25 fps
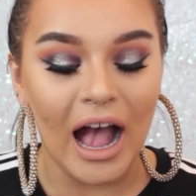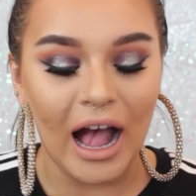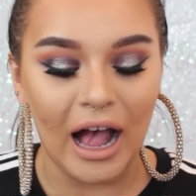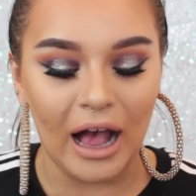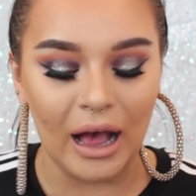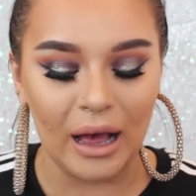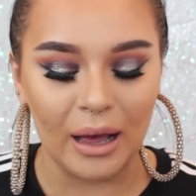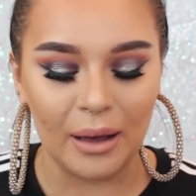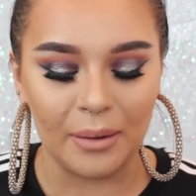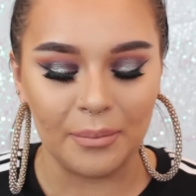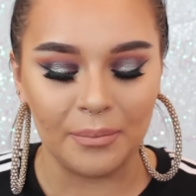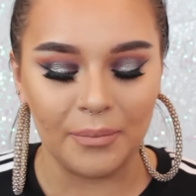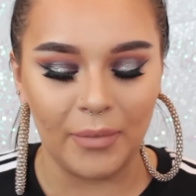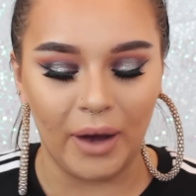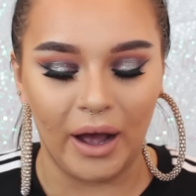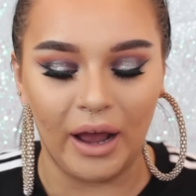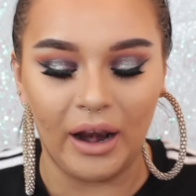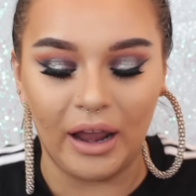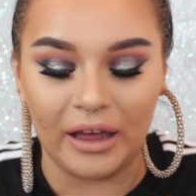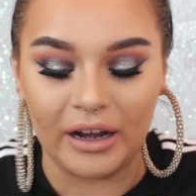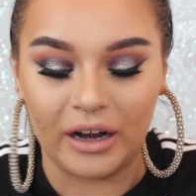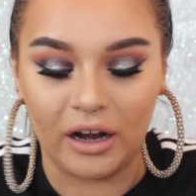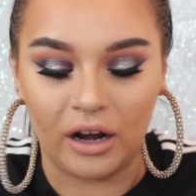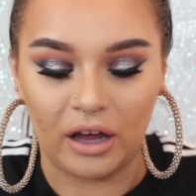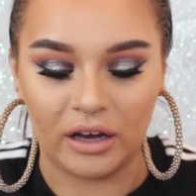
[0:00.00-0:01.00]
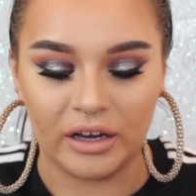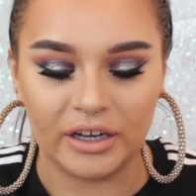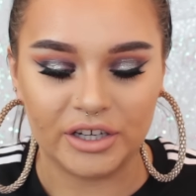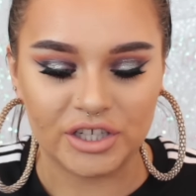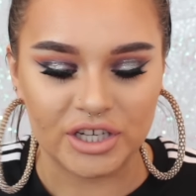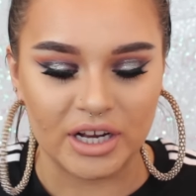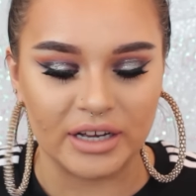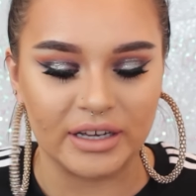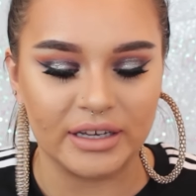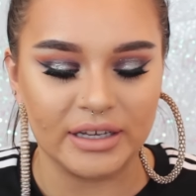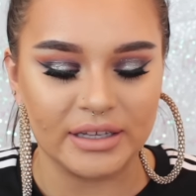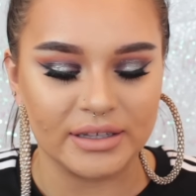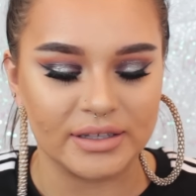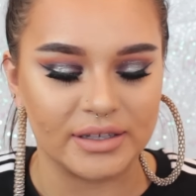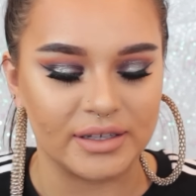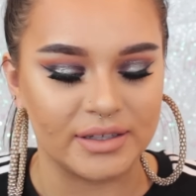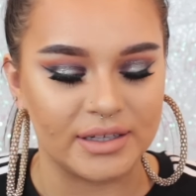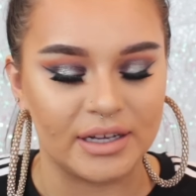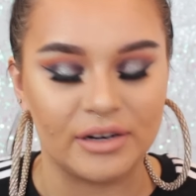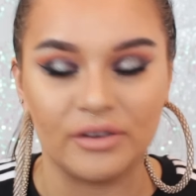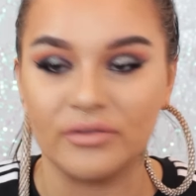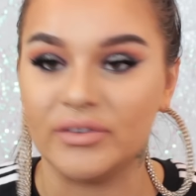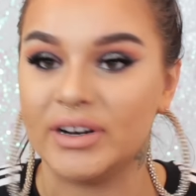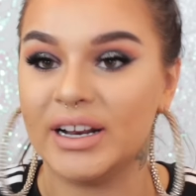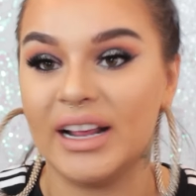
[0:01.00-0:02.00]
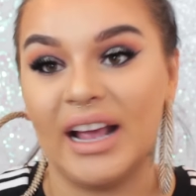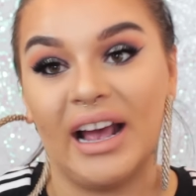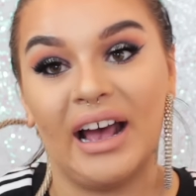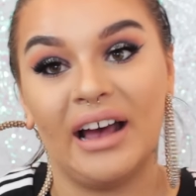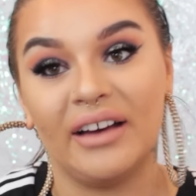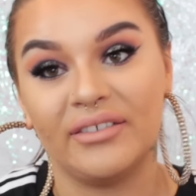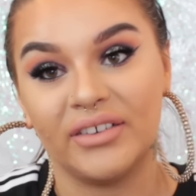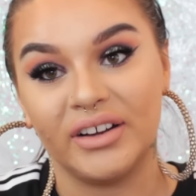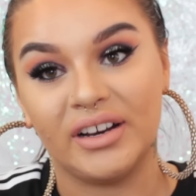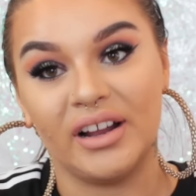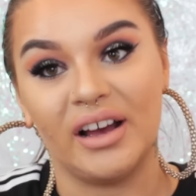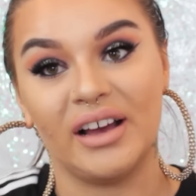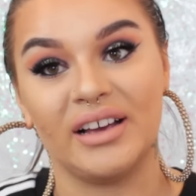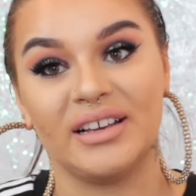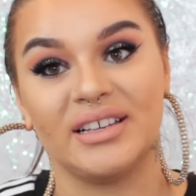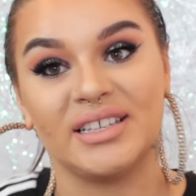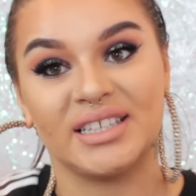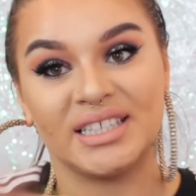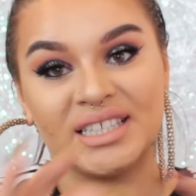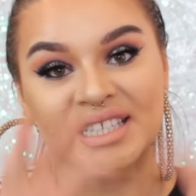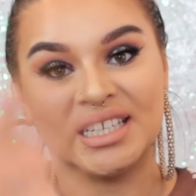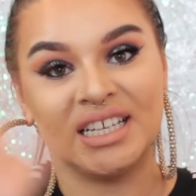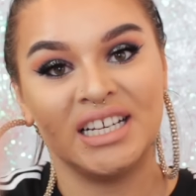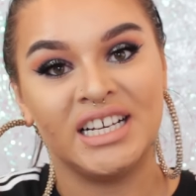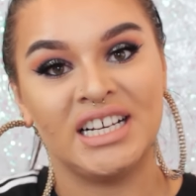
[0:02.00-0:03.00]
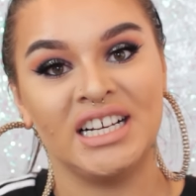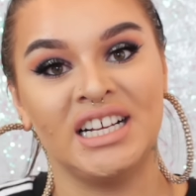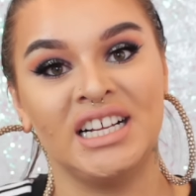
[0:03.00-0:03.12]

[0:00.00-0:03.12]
I like longer jackets because I don't really have a nice